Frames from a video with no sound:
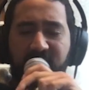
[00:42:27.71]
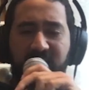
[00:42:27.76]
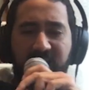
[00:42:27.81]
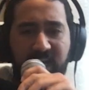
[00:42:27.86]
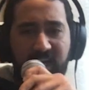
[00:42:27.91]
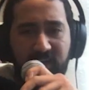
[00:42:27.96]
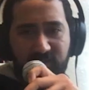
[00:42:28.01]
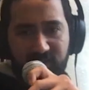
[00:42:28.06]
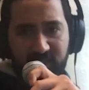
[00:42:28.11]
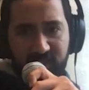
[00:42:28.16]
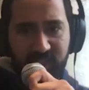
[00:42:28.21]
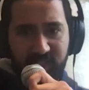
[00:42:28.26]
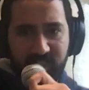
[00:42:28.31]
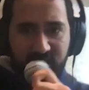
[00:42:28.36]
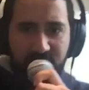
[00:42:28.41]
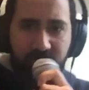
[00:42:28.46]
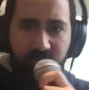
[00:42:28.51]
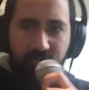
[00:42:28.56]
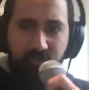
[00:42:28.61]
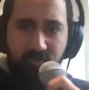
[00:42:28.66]
Like I was
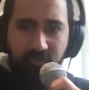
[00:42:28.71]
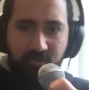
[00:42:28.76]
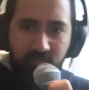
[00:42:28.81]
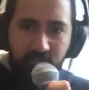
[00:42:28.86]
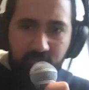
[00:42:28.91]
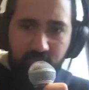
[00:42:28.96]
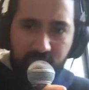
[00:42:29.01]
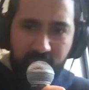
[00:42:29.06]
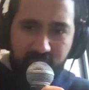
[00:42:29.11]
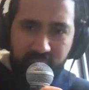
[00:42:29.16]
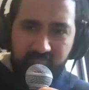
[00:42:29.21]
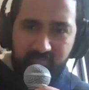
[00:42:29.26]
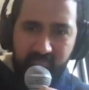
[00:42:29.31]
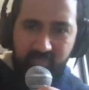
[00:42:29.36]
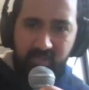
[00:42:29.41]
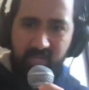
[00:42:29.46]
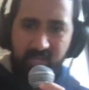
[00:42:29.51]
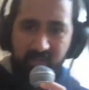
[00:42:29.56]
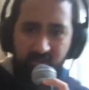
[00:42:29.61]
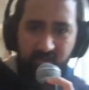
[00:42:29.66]
listening to,
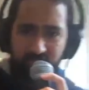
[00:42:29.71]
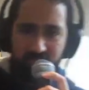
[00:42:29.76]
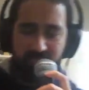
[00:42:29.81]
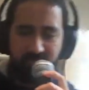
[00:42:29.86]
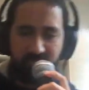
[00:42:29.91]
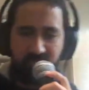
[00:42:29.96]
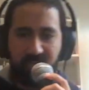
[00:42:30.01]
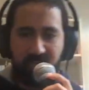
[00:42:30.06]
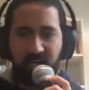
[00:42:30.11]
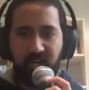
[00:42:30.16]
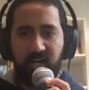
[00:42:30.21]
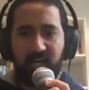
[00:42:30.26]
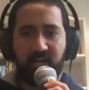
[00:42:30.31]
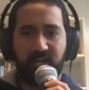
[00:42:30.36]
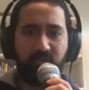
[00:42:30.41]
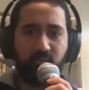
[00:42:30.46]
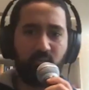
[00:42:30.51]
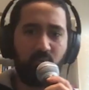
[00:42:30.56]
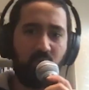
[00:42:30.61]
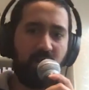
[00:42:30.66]
I don't know, stuff like
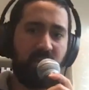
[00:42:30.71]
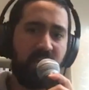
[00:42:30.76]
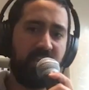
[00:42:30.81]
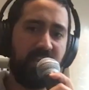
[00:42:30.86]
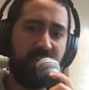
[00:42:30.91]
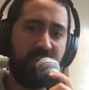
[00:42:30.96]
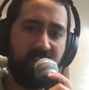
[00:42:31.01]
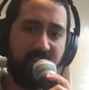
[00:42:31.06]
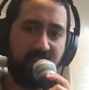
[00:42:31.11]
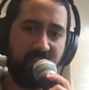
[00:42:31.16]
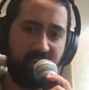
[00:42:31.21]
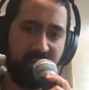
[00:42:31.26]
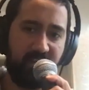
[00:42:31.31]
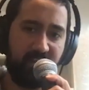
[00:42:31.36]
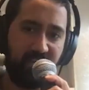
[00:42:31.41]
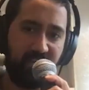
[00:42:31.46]
Iron and Wine and